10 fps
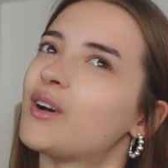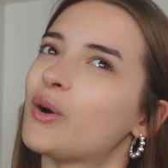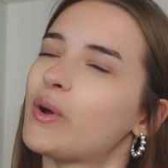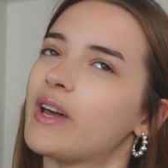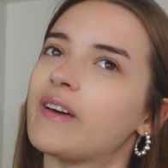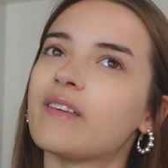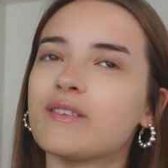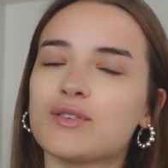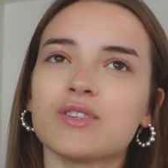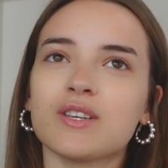okay,
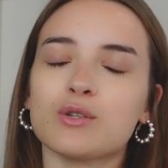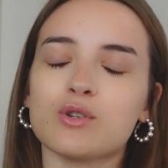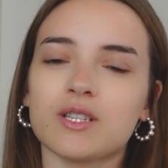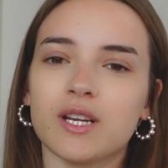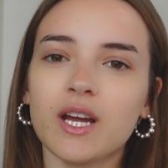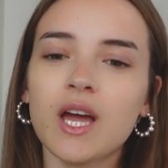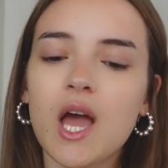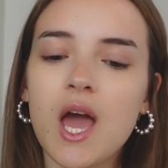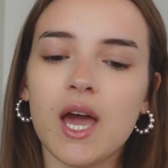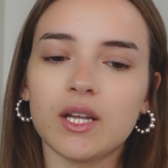this is interesting.
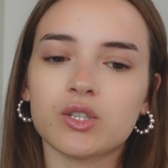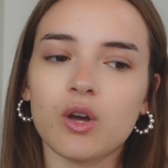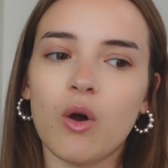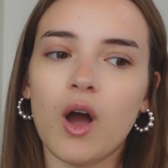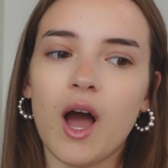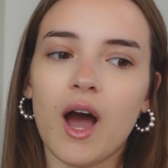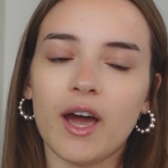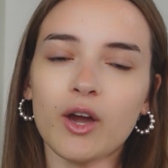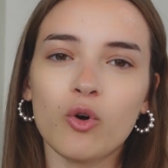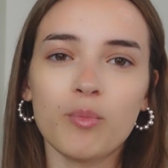And so
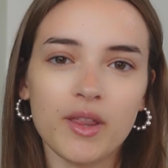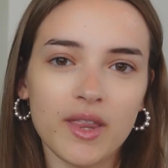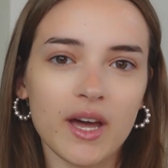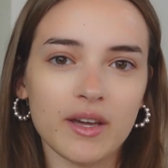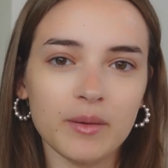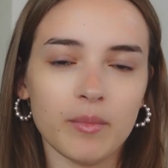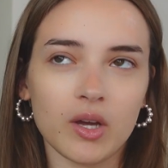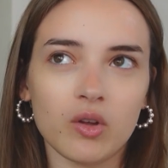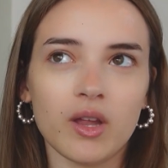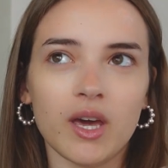I opened that
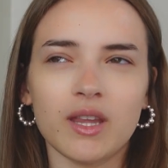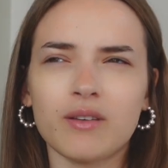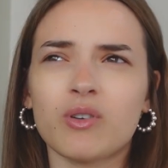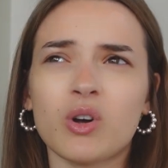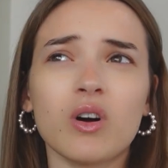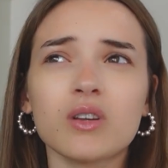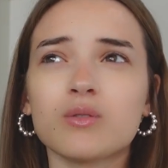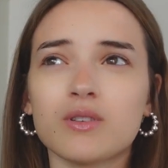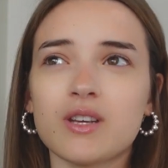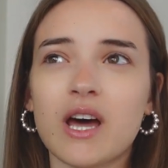email, and they forgot
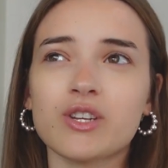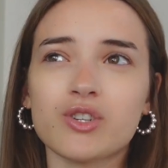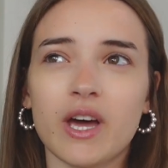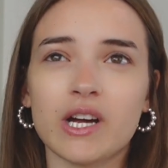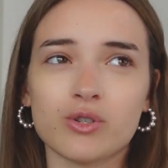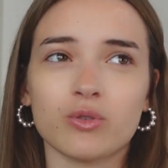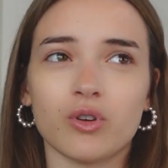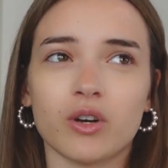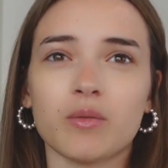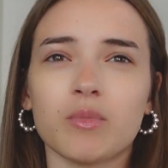to attach the actual
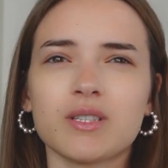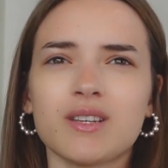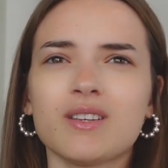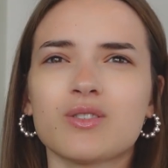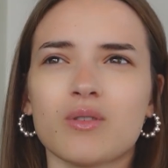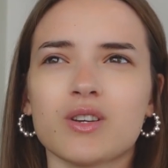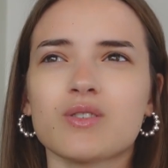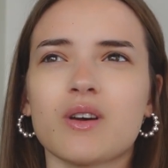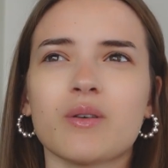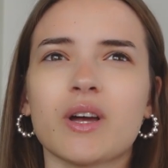document in it, so
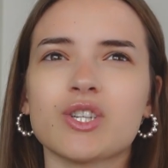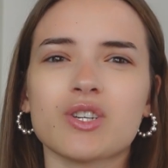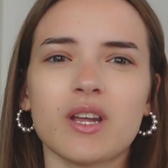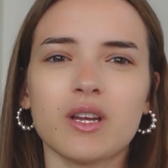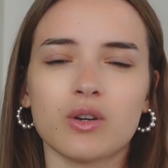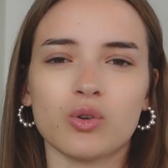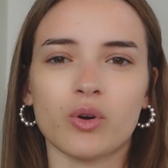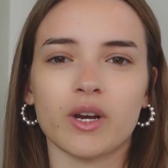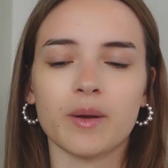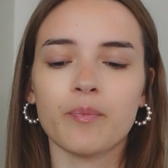I just kind of
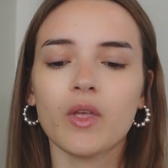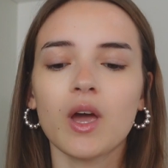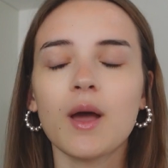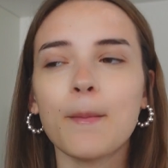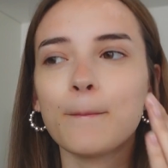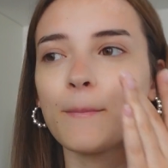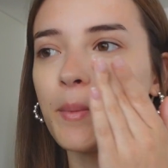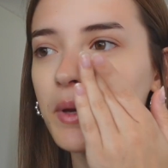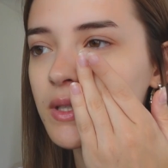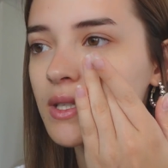ignored it. But
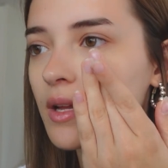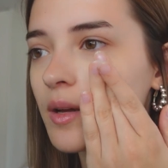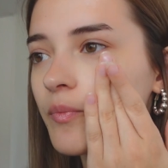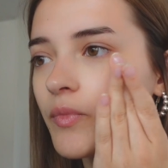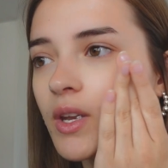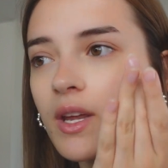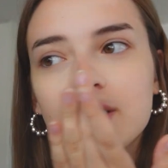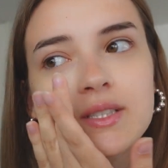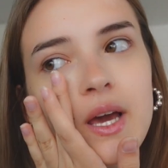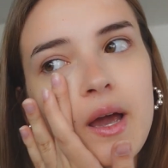basically, the
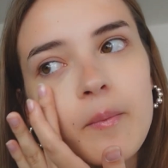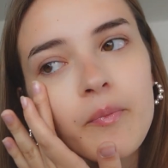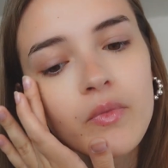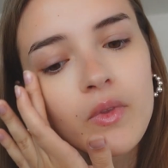next day,